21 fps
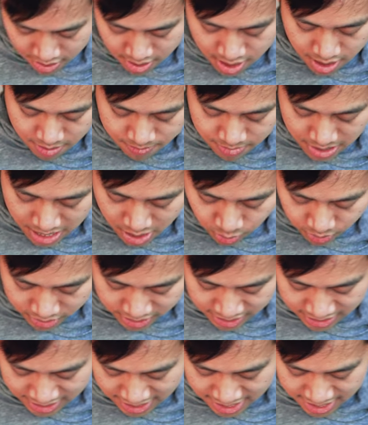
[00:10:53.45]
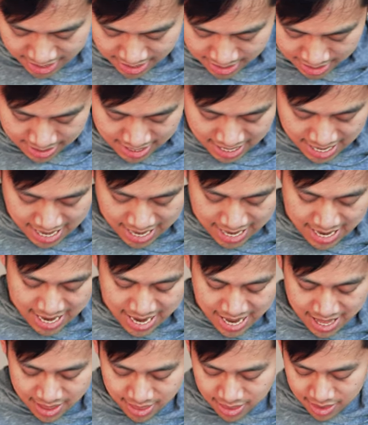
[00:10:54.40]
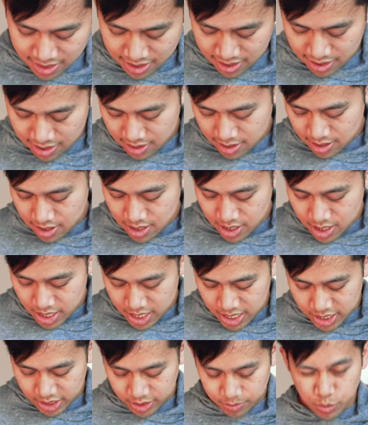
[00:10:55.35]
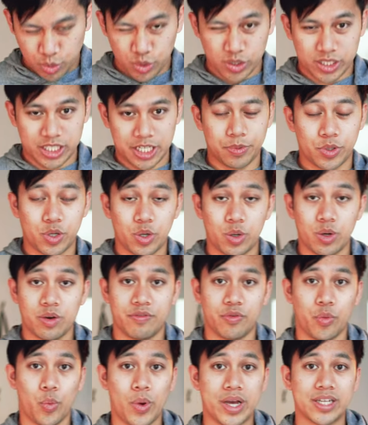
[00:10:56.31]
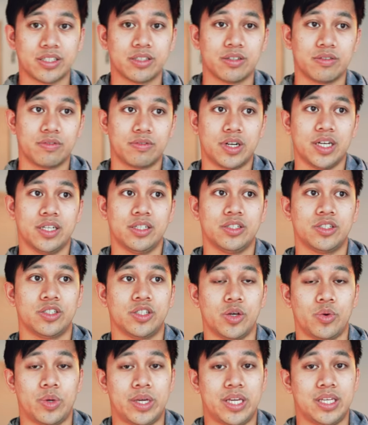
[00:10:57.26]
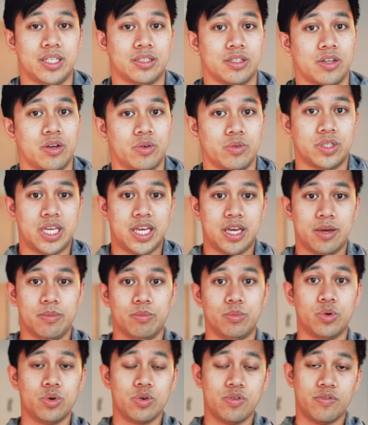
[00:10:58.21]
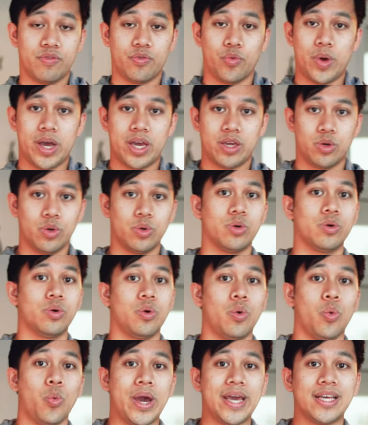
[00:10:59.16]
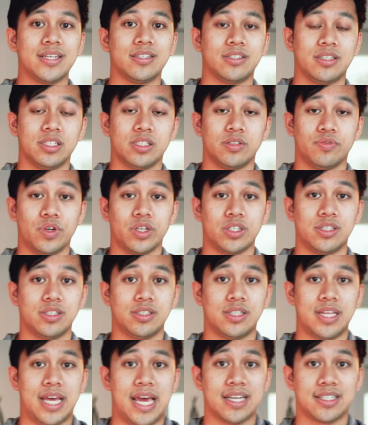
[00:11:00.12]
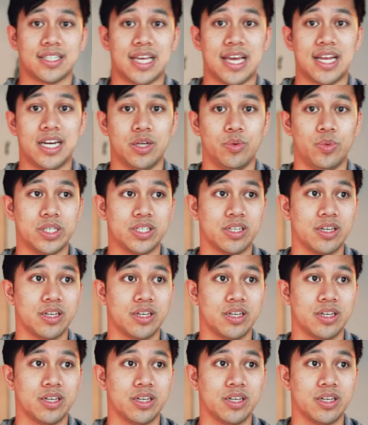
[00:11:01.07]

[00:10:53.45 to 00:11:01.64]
Um, I would say the length is more typical of Western rise, so it's going to hit more of where your waist is versus the X Henley, which